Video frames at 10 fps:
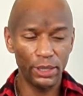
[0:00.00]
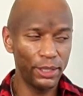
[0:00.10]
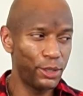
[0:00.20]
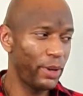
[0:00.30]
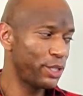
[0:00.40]

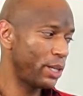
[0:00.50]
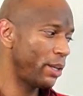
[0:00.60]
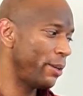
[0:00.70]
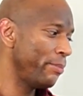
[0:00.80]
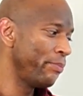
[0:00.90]

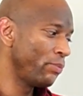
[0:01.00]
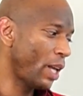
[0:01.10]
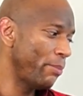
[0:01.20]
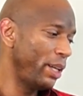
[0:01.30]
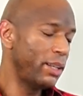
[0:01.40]
situation,
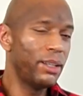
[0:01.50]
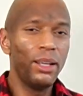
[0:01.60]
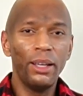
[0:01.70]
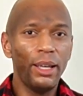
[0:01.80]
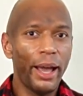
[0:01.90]
I mean,
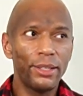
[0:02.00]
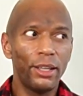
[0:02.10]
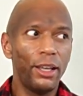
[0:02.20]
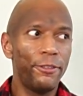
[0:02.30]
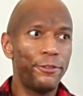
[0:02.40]
he has
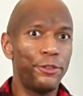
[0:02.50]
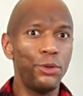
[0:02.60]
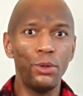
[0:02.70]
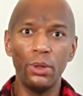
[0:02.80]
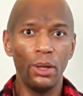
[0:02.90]
a
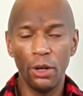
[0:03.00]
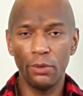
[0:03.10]
full